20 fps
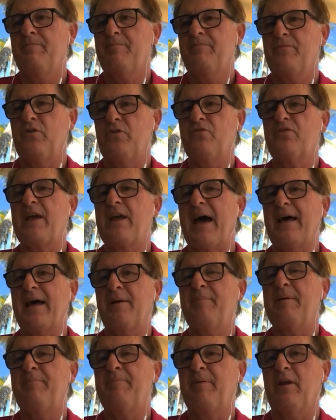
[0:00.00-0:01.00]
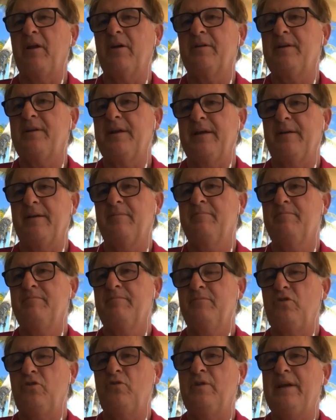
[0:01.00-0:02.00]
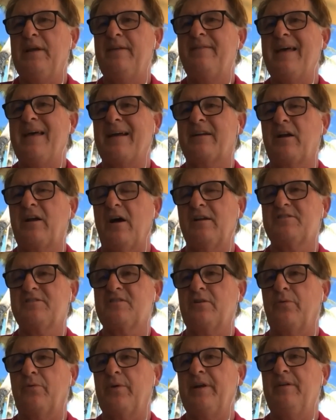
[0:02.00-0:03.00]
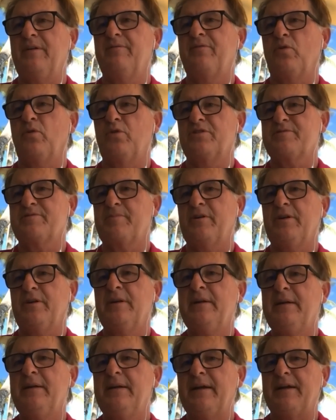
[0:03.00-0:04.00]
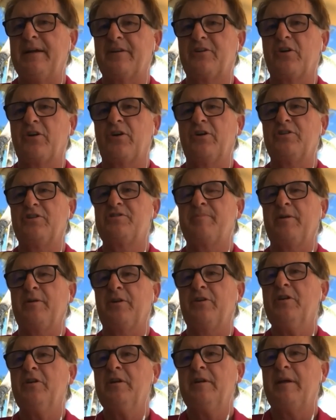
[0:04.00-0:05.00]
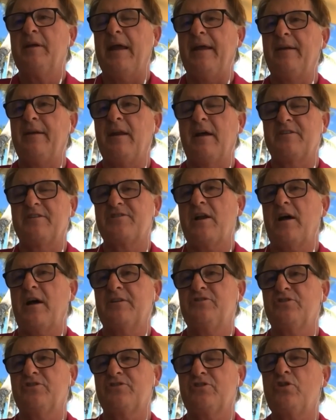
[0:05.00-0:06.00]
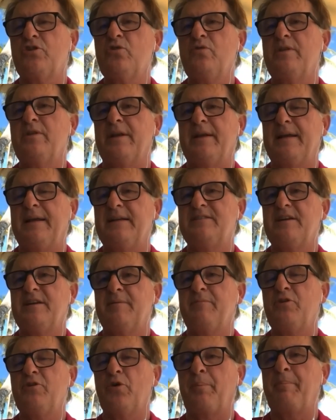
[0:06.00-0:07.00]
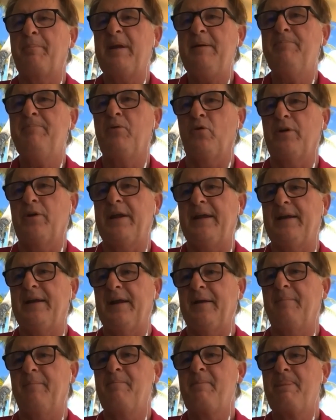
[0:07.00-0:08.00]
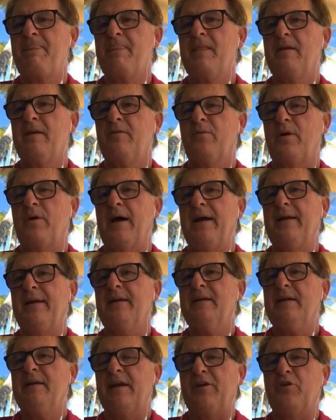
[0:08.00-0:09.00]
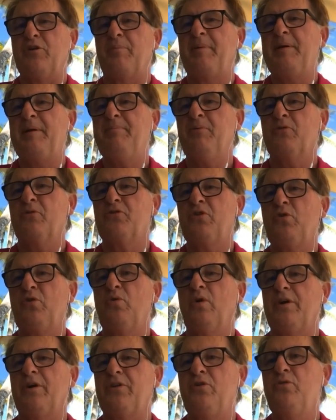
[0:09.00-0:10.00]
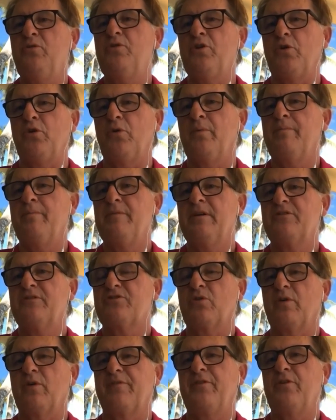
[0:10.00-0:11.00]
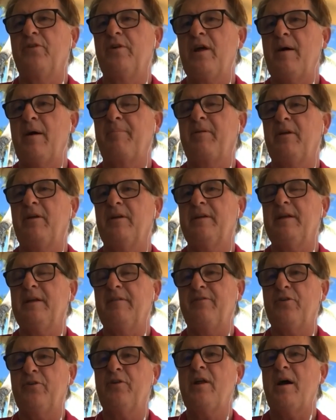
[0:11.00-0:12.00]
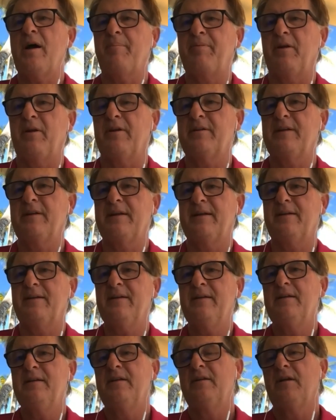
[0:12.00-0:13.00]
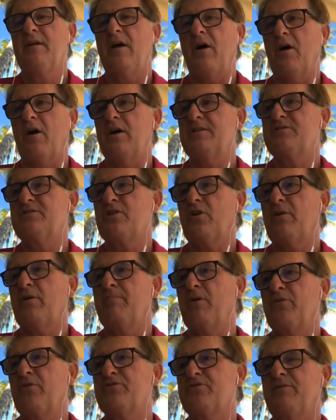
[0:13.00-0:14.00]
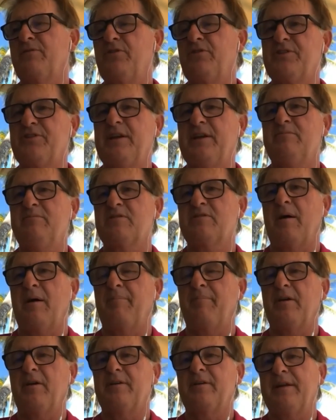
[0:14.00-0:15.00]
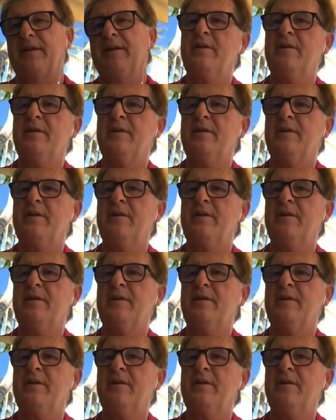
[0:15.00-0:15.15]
You've got to be plugged in. You need that constant reinforcement, encouragement, and that's not just you that needs it. Your people need it, right? And your people do what you do. So if you're not plugged, if you're not plugged in, odds are most of your team's not plugged in.